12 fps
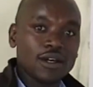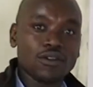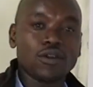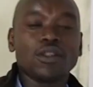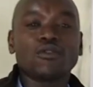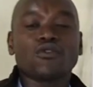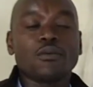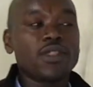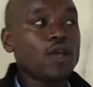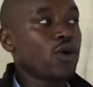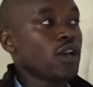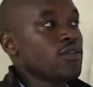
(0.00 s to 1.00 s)
Then from
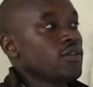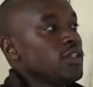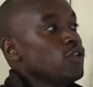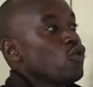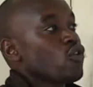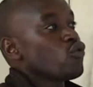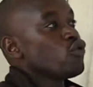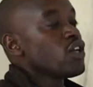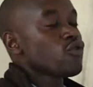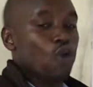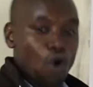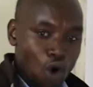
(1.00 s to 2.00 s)
there you can teach your
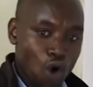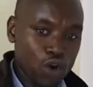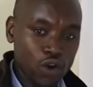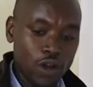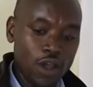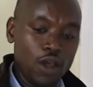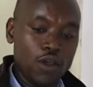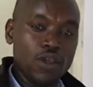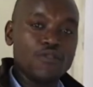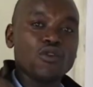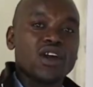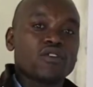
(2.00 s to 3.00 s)
students, or
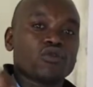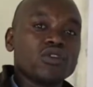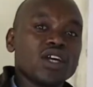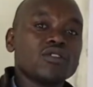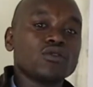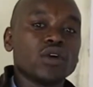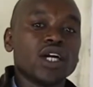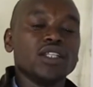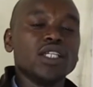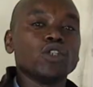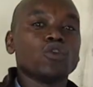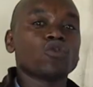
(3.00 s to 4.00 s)
if you are a student, you can
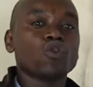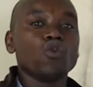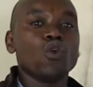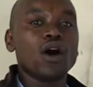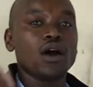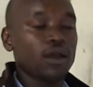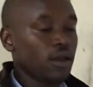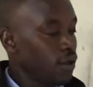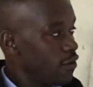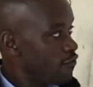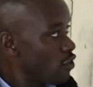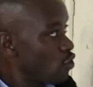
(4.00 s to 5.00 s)
teach also your
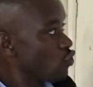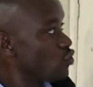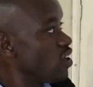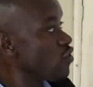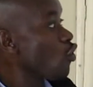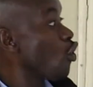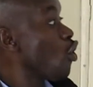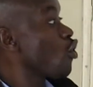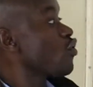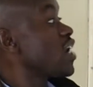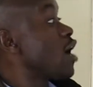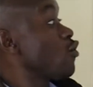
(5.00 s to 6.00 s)
fellow students,
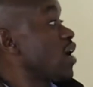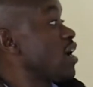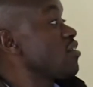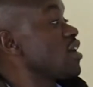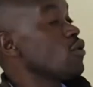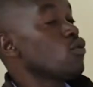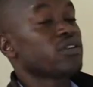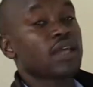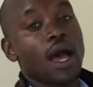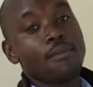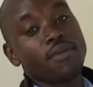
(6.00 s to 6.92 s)
or now you can understand what?